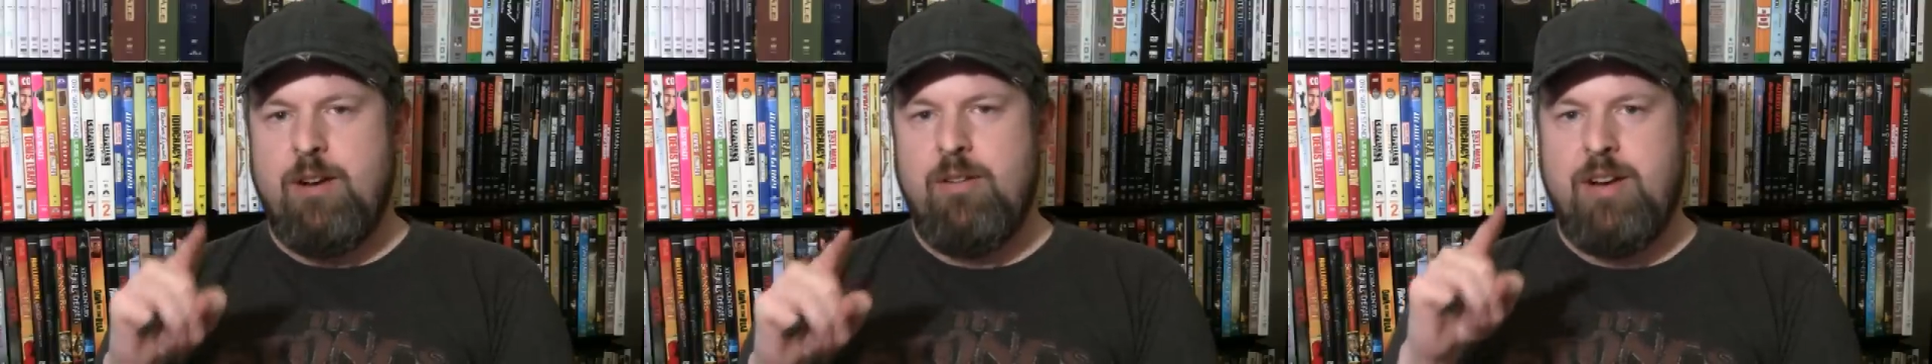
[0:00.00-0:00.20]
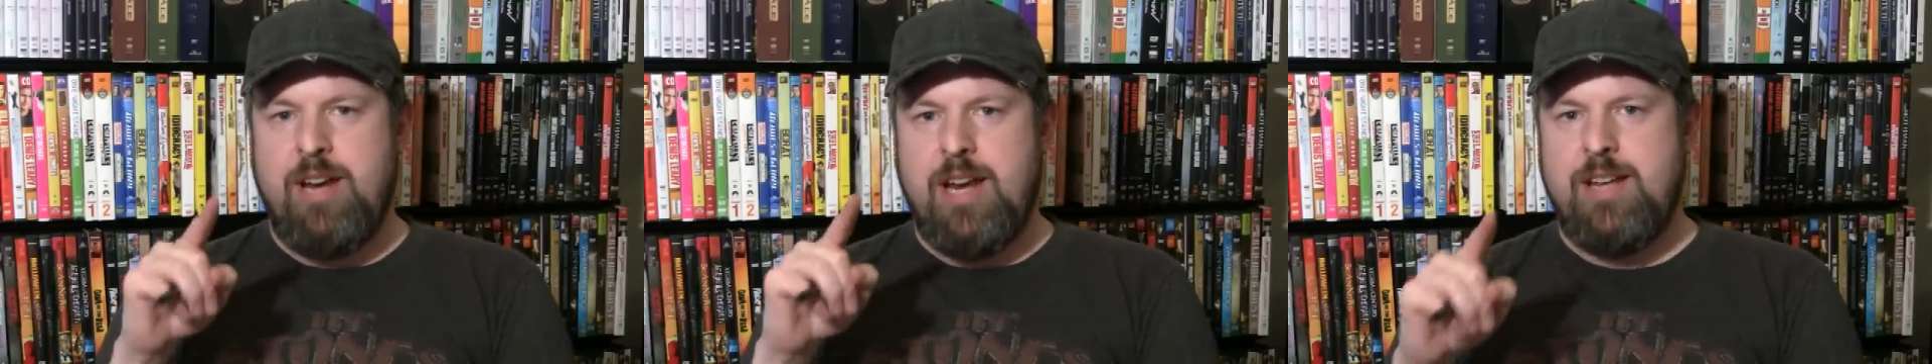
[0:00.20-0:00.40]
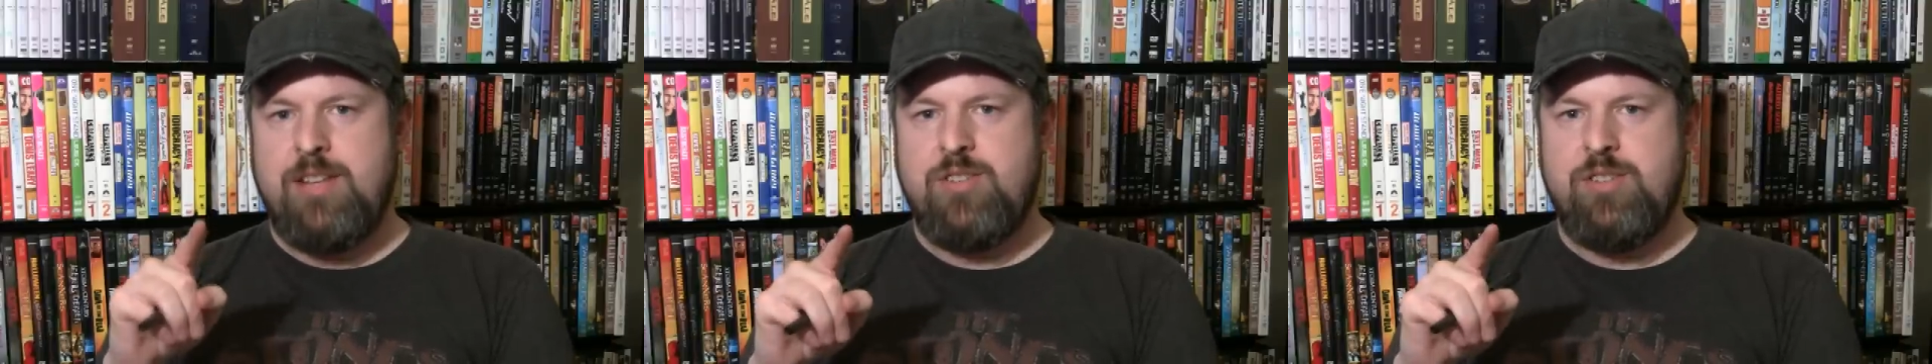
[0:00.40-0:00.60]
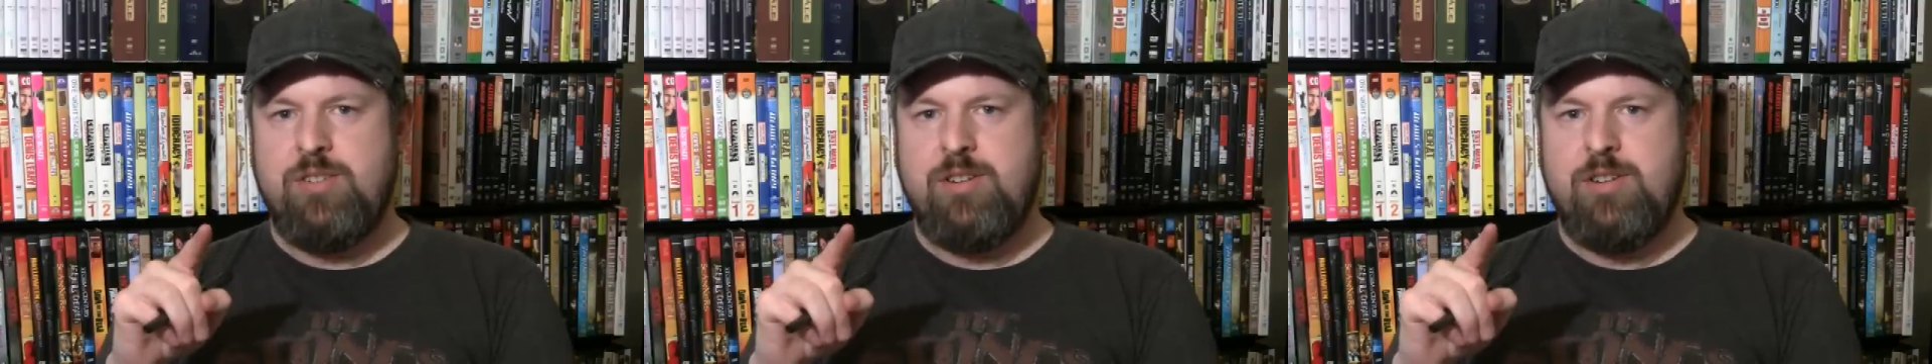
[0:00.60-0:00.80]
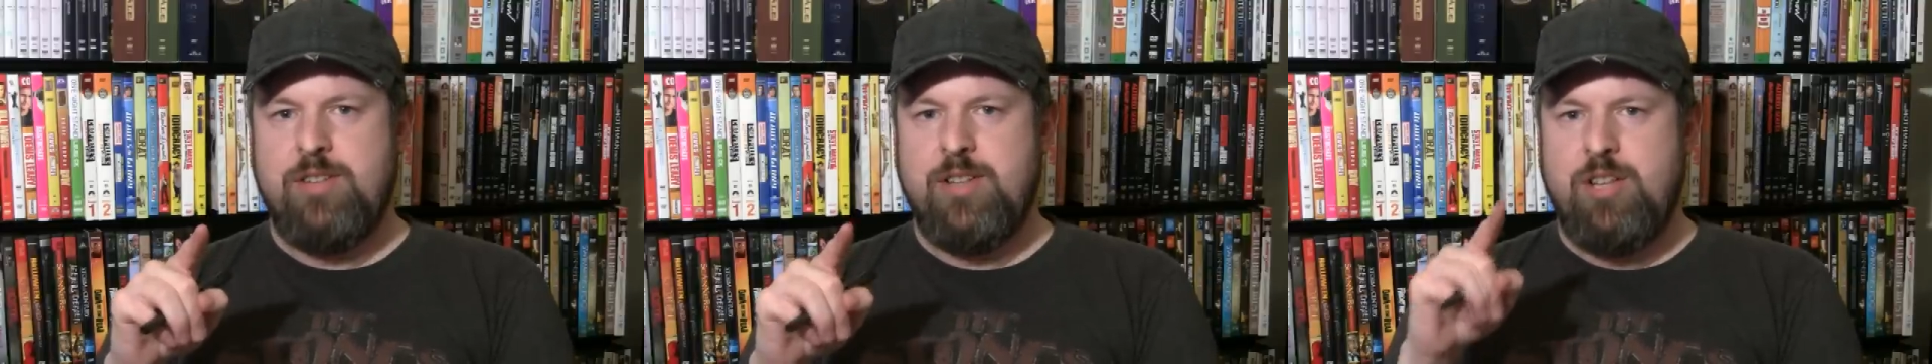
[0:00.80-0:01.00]
don't
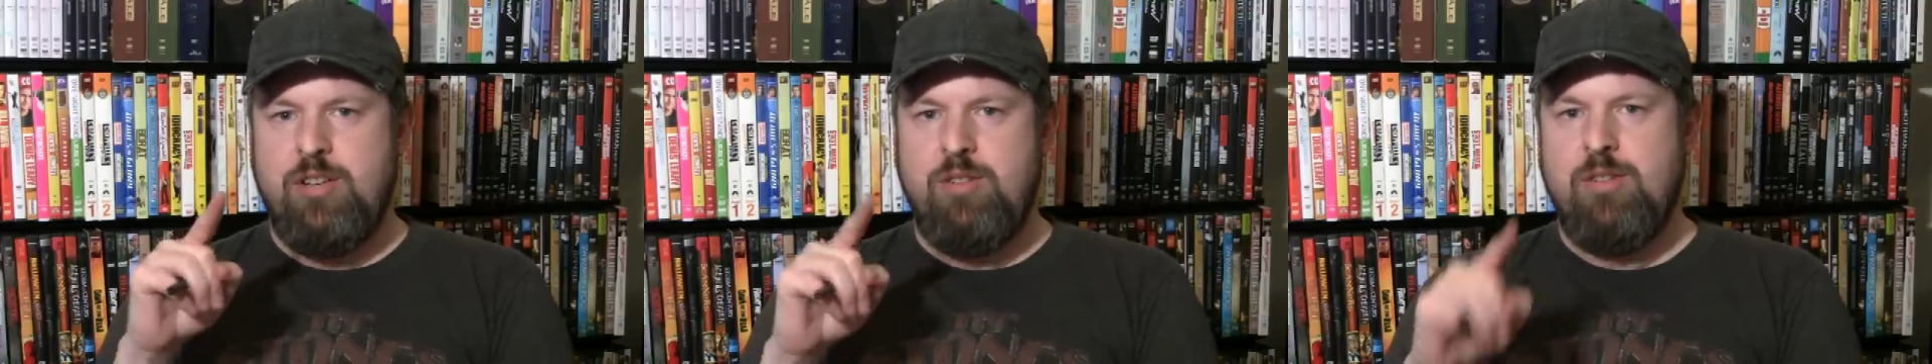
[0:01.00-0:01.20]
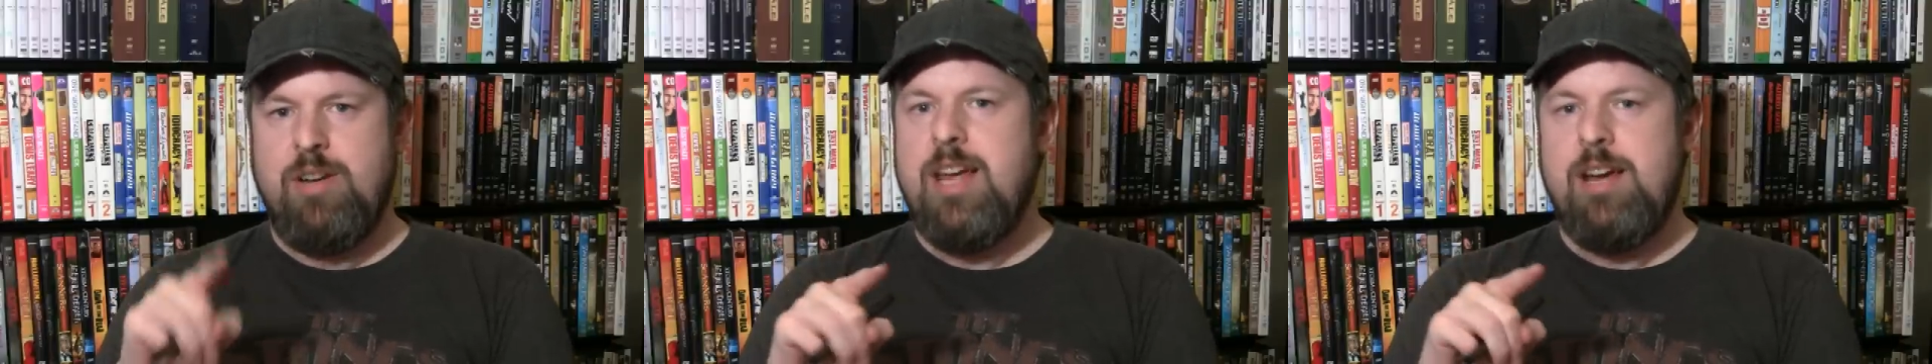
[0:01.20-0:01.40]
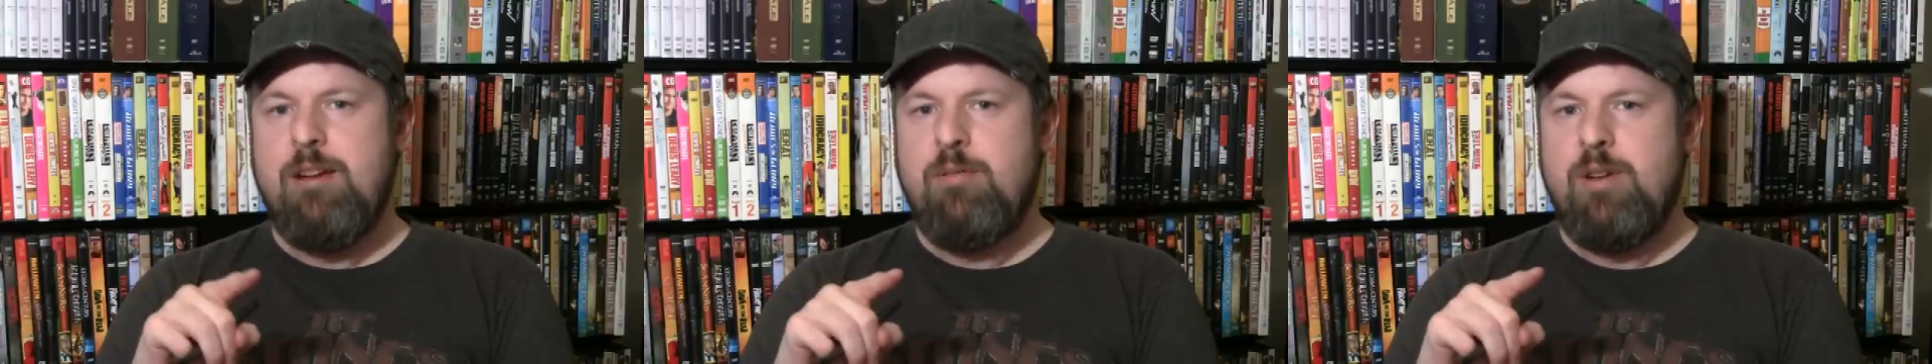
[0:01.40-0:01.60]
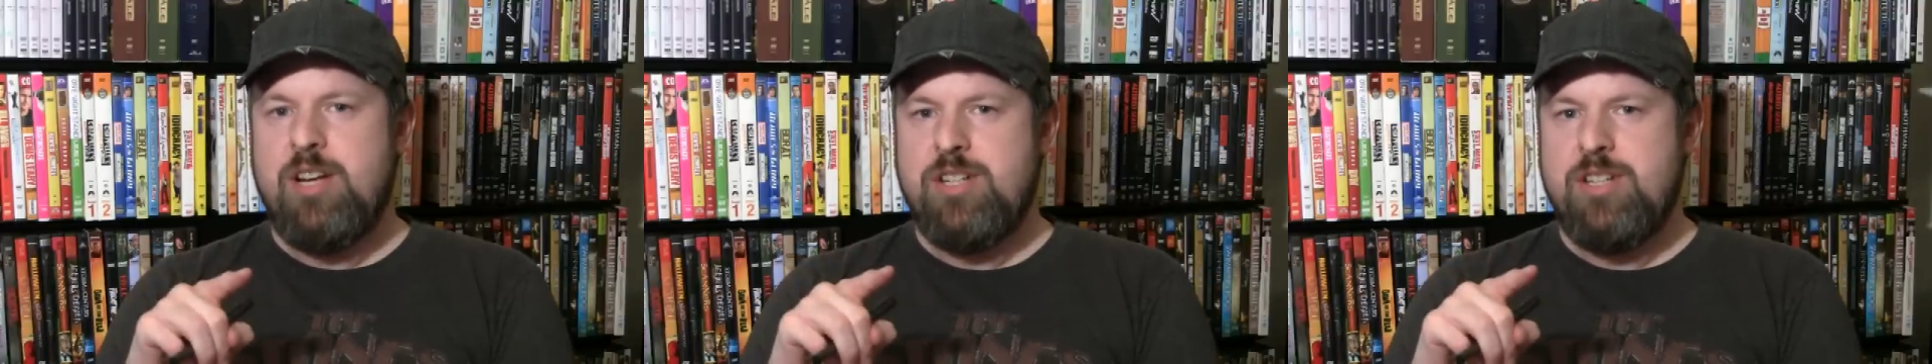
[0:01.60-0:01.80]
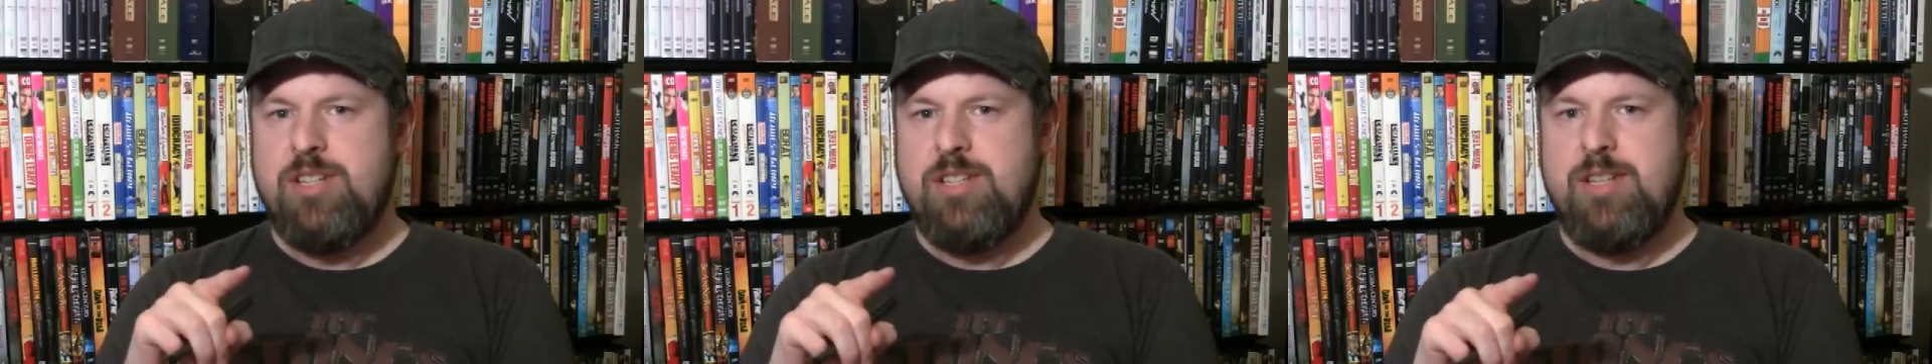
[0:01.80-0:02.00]
answer the Q&A
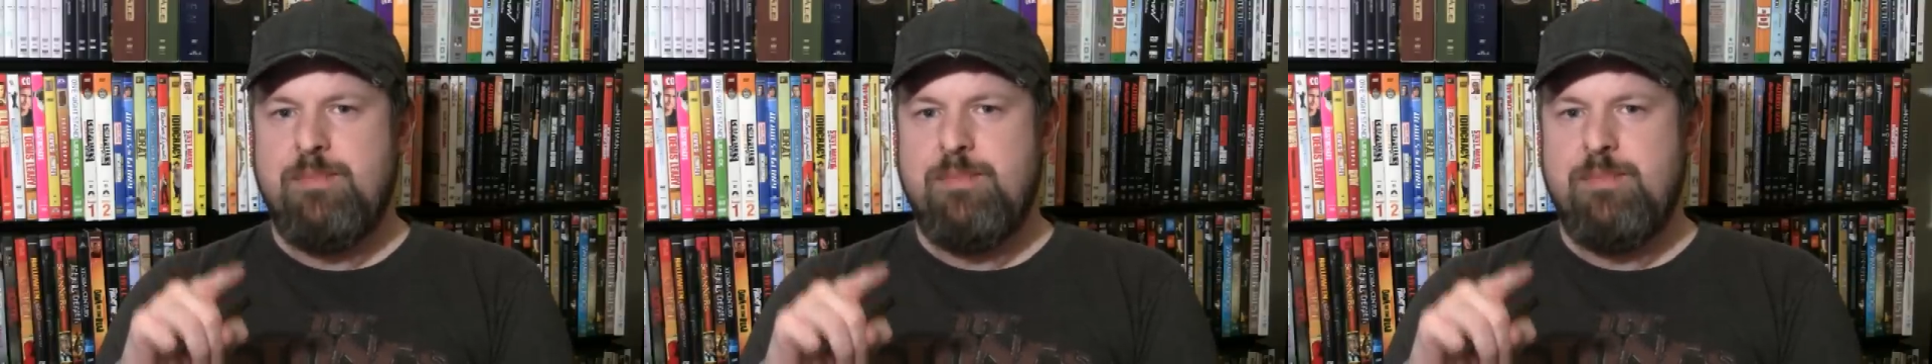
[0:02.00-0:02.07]
questions,